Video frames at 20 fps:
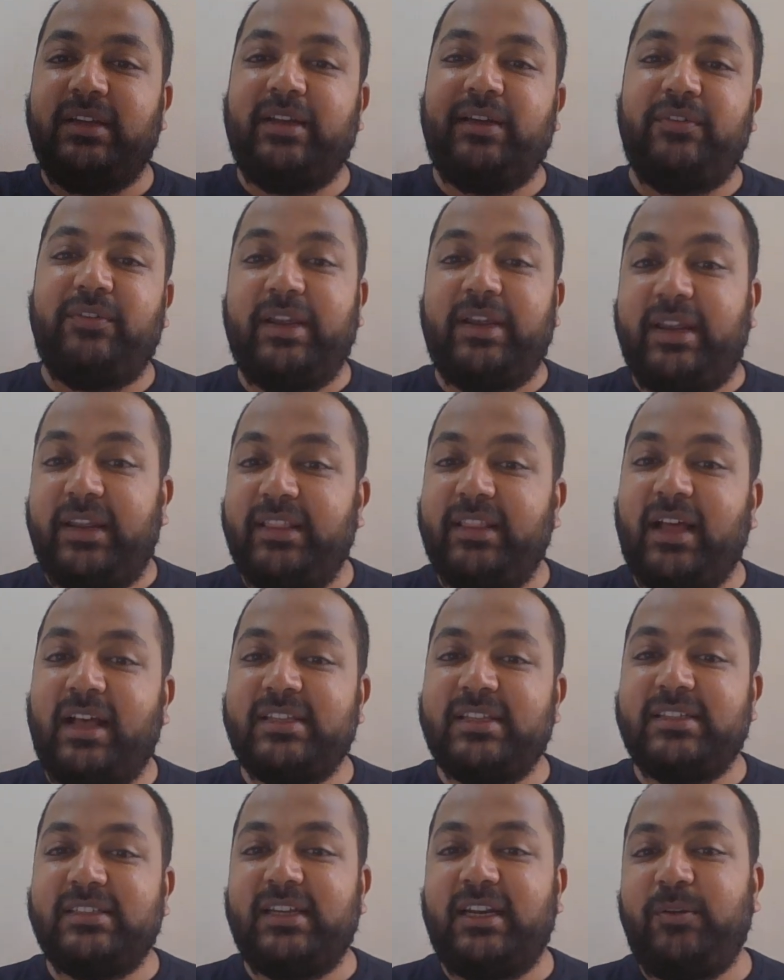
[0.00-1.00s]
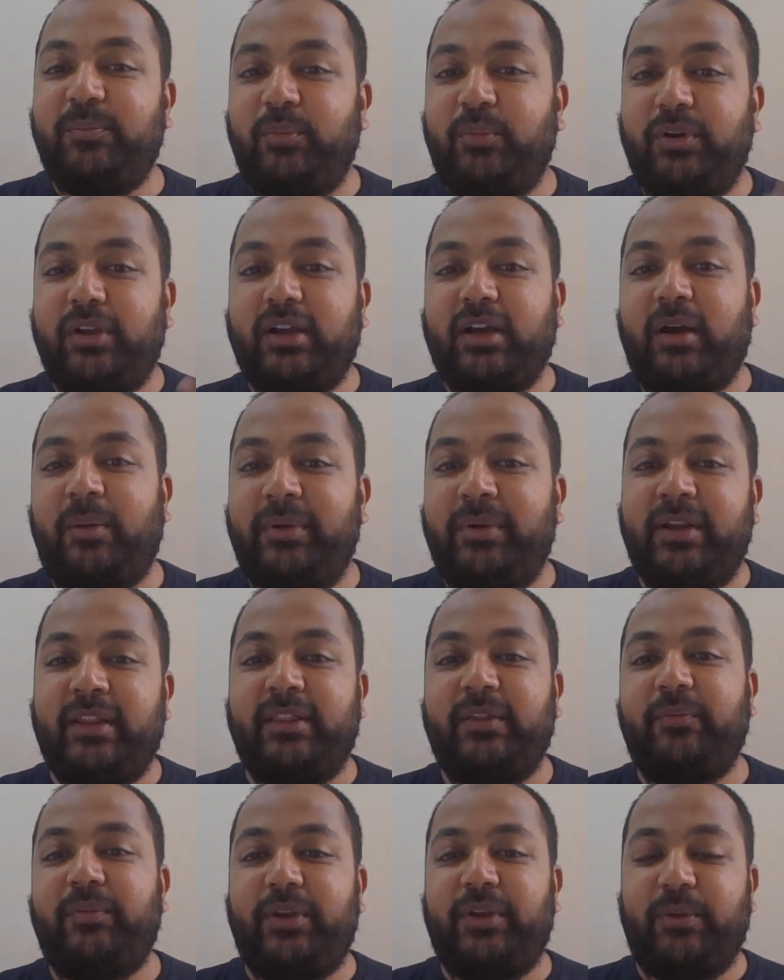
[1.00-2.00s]
If you're getting the answers right, put a comment in
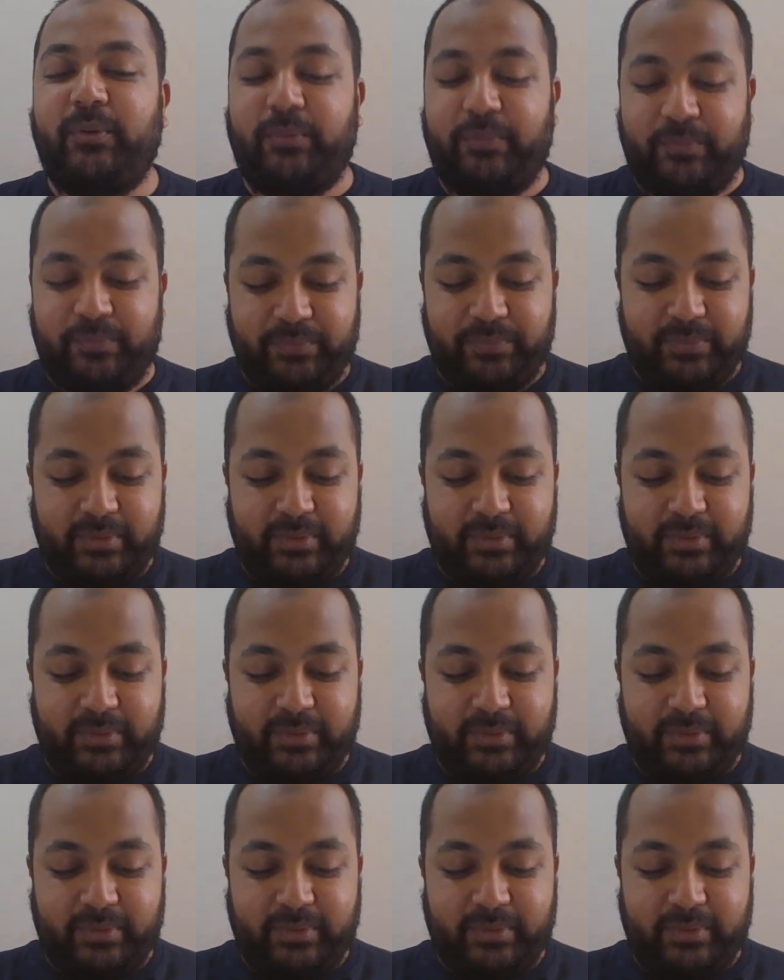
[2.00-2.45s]
the video.